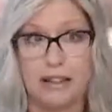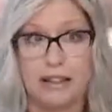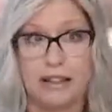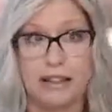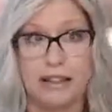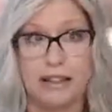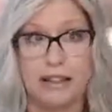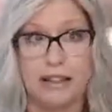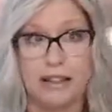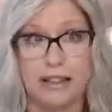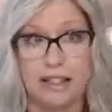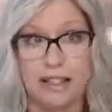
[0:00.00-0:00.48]

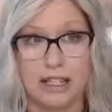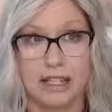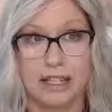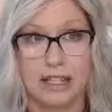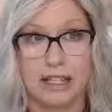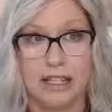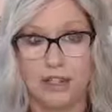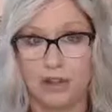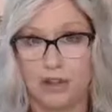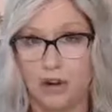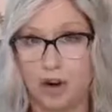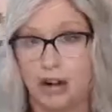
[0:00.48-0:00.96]
there's
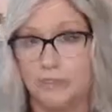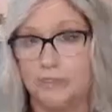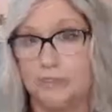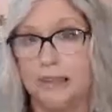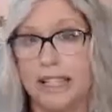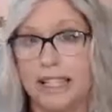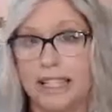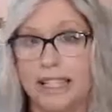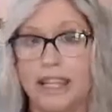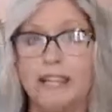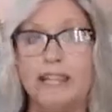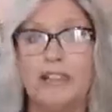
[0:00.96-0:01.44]
a strong
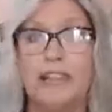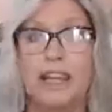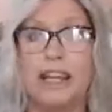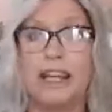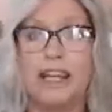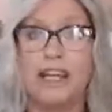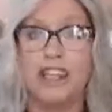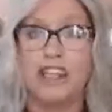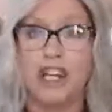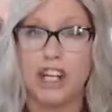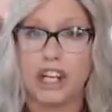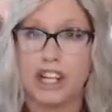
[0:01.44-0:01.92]
belief
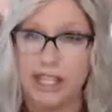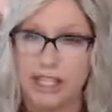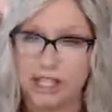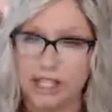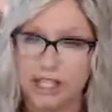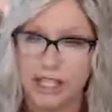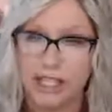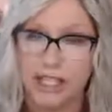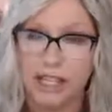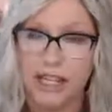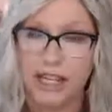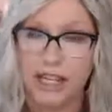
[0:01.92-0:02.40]
that
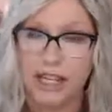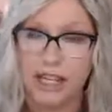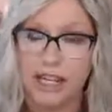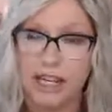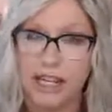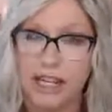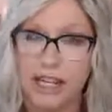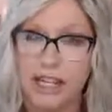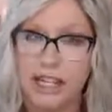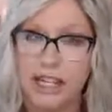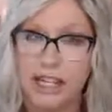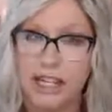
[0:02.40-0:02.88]
changing
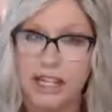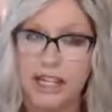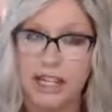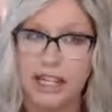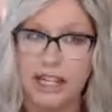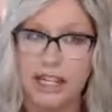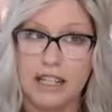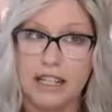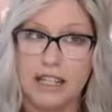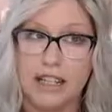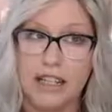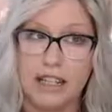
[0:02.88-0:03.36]

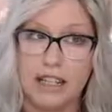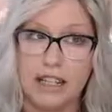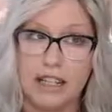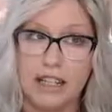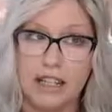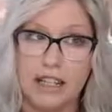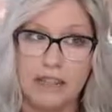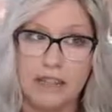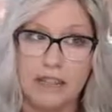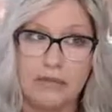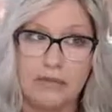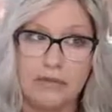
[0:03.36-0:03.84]

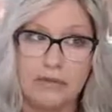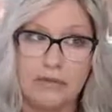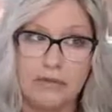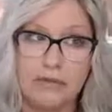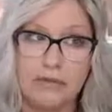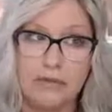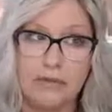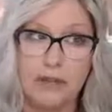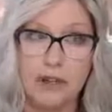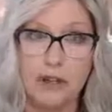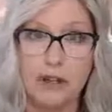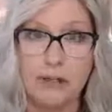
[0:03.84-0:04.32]
the
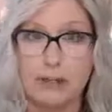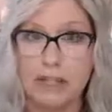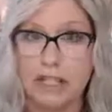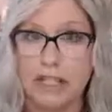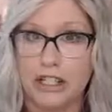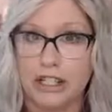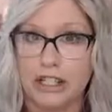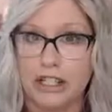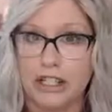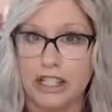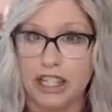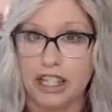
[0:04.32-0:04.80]

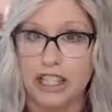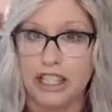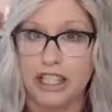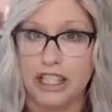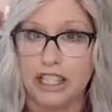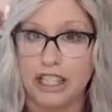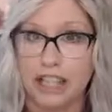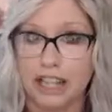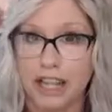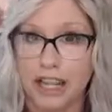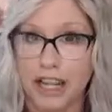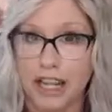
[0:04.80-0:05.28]
verbiage,
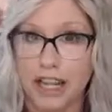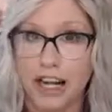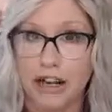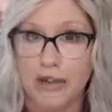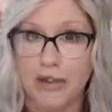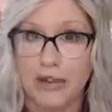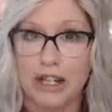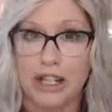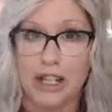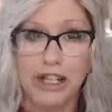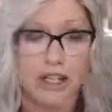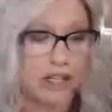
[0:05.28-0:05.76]
changing the
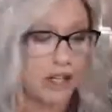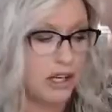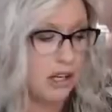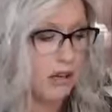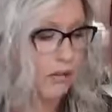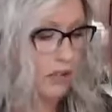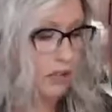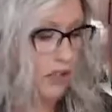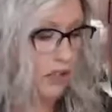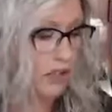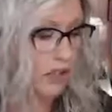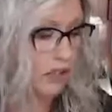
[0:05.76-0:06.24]
language
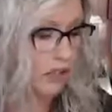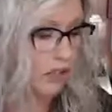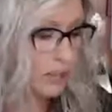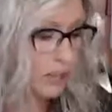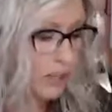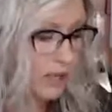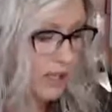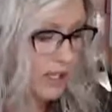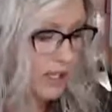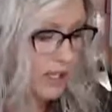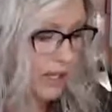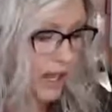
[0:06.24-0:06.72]
will
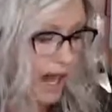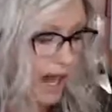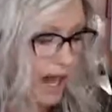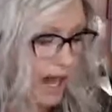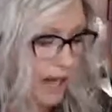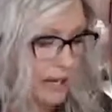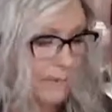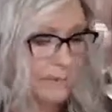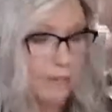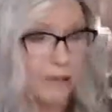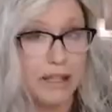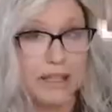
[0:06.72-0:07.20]
contribute to
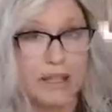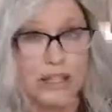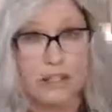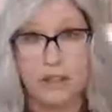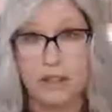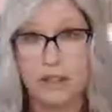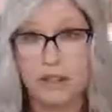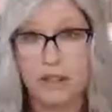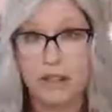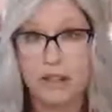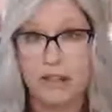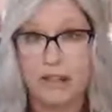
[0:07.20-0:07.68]
that. But the
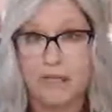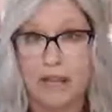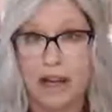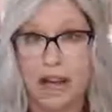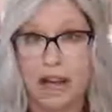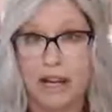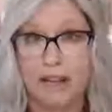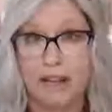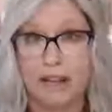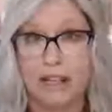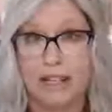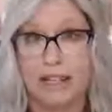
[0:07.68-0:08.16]
truth of the
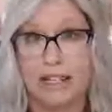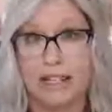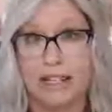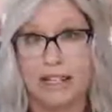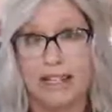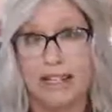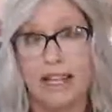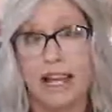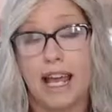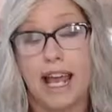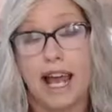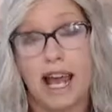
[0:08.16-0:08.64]
matter
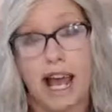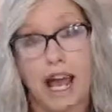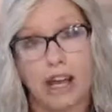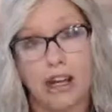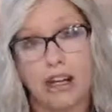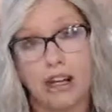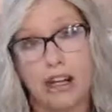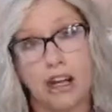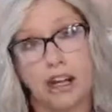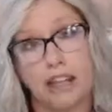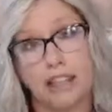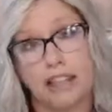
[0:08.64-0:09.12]
is
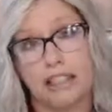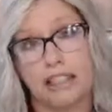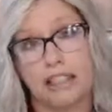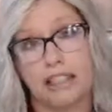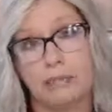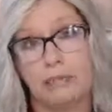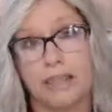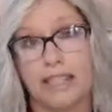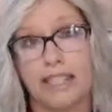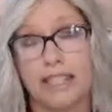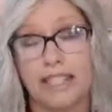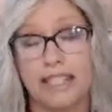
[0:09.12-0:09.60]

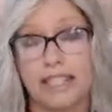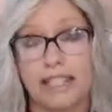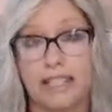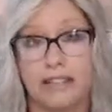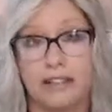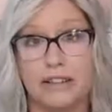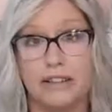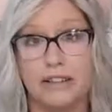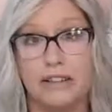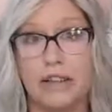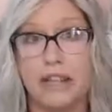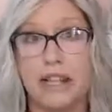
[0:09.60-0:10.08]
alcoholism is
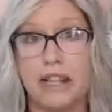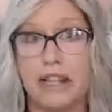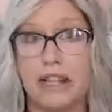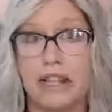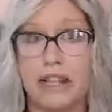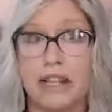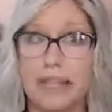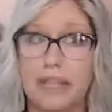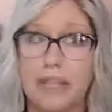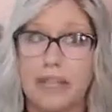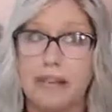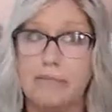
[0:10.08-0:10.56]
still
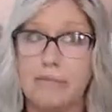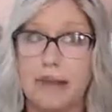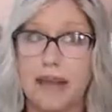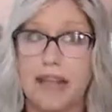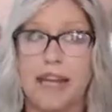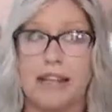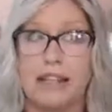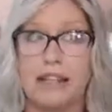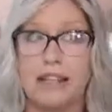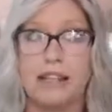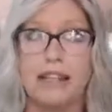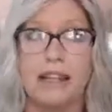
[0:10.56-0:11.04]
the
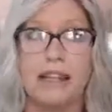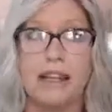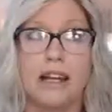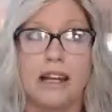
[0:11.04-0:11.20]
main